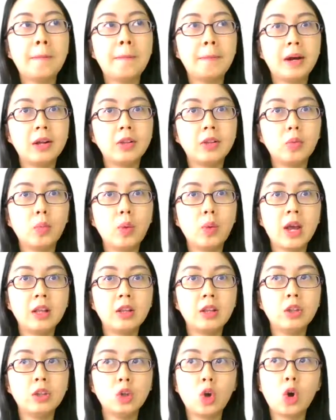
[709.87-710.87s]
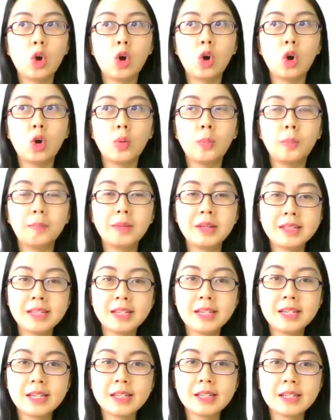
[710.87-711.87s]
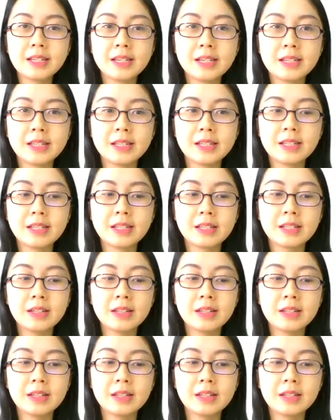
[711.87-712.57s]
but when your meeting is